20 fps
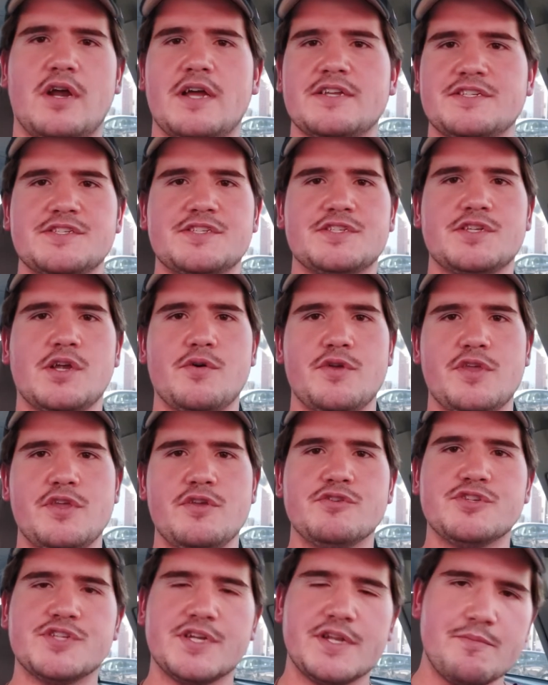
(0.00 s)
Oz is so
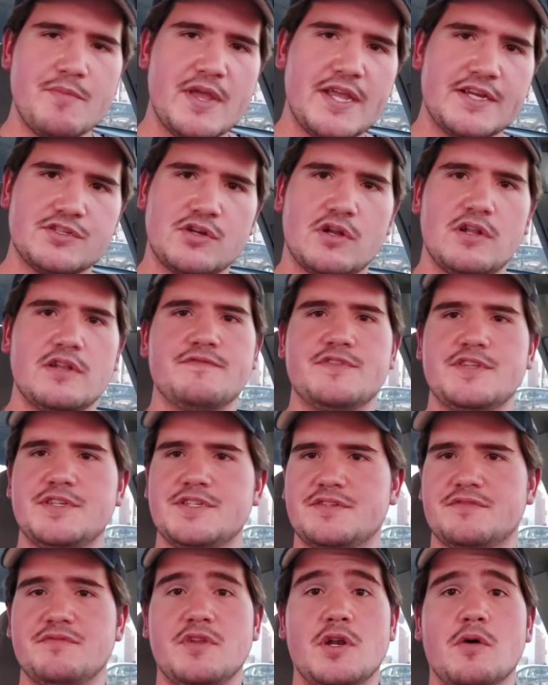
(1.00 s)
huge and he makes all of
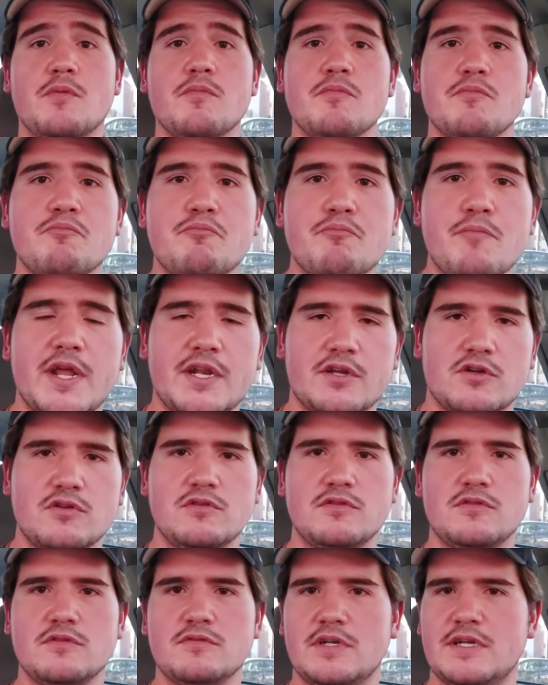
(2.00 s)
these,
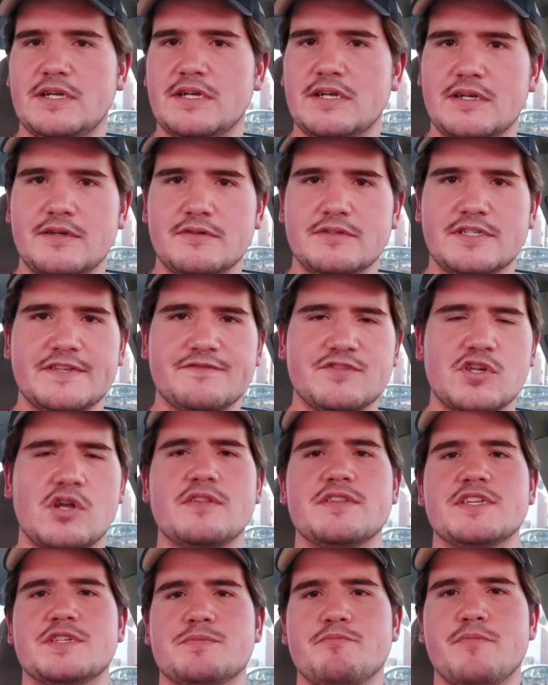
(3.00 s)
medical, gives all
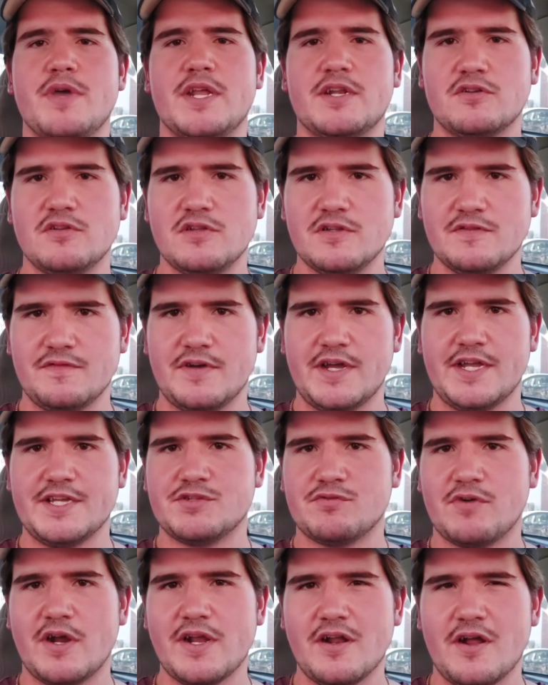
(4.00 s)
this medical
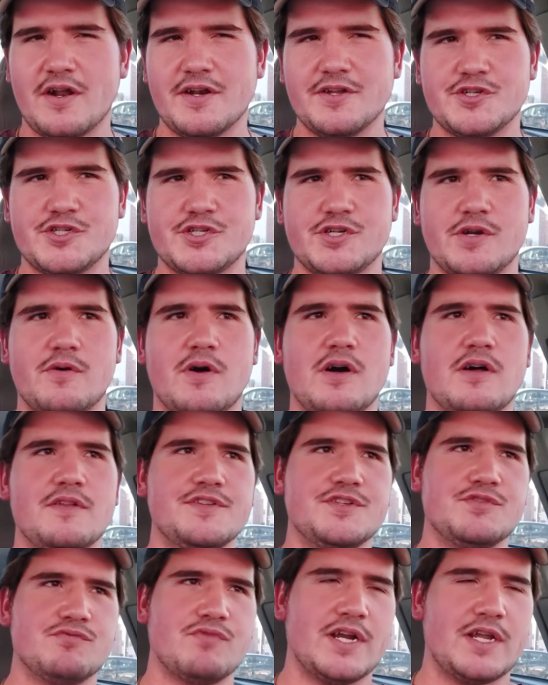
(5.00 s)
advice, right, on his show, all
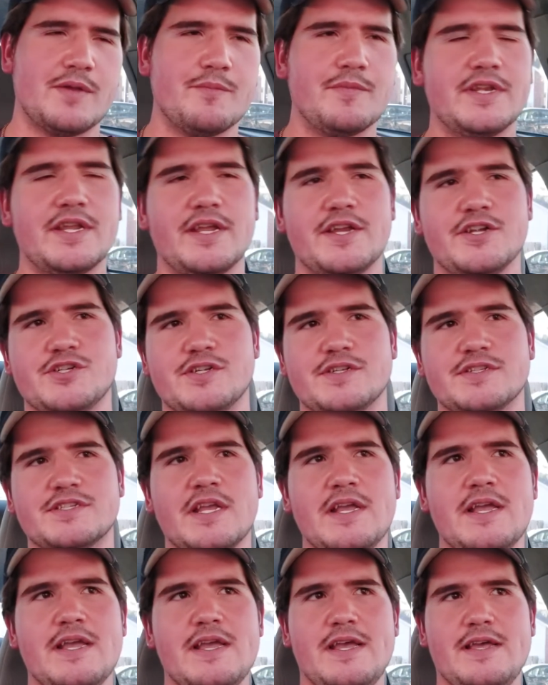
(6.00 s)
these recommendations
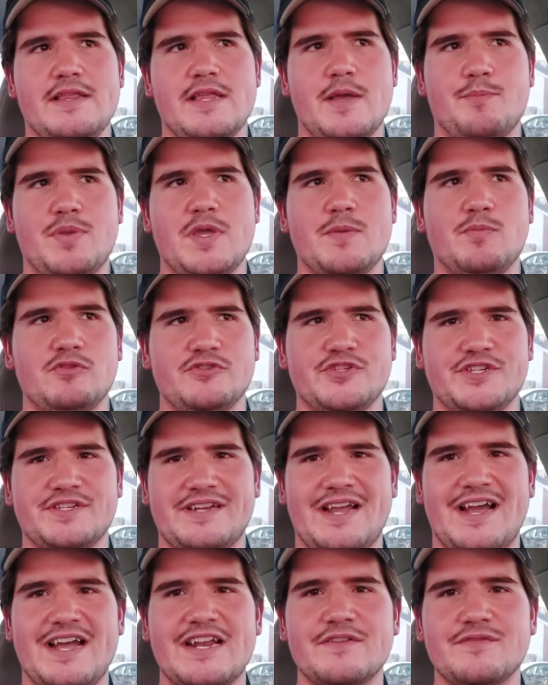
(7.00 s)
that people just
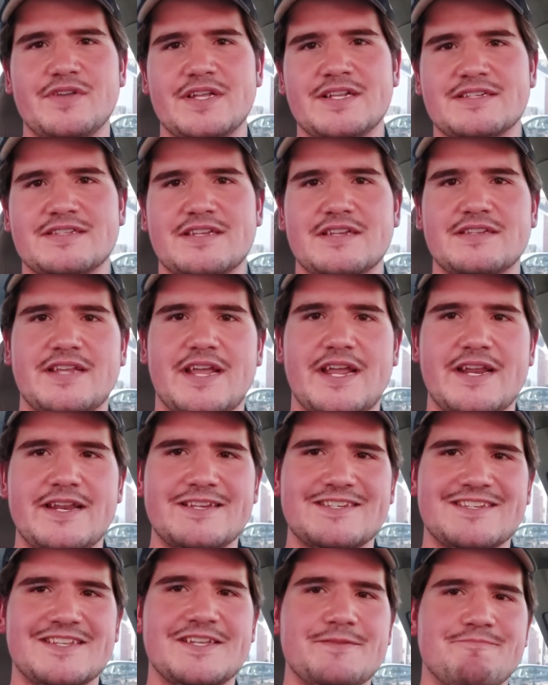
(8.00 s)
kind of
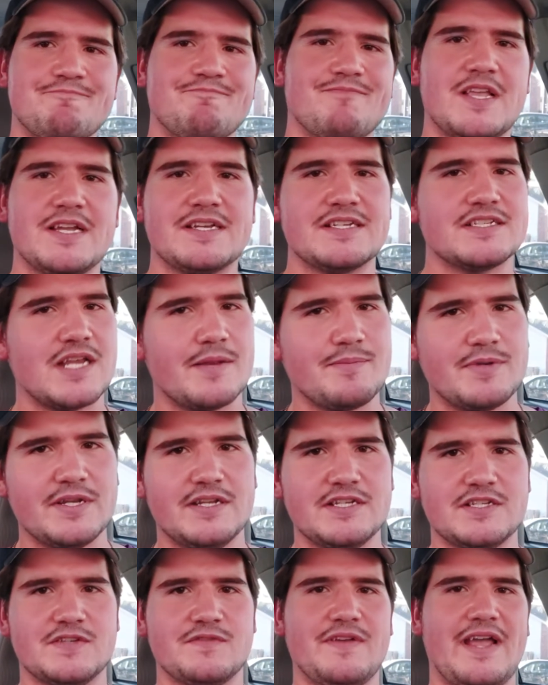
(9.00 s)
instantaneously accepted
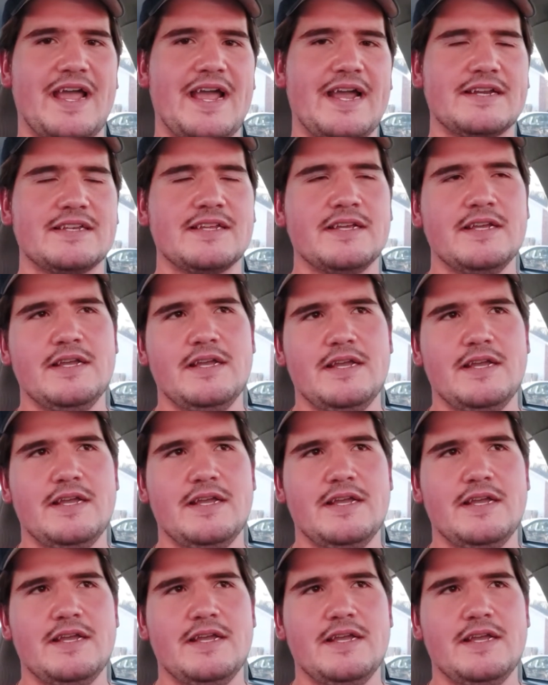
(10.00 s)
as fact,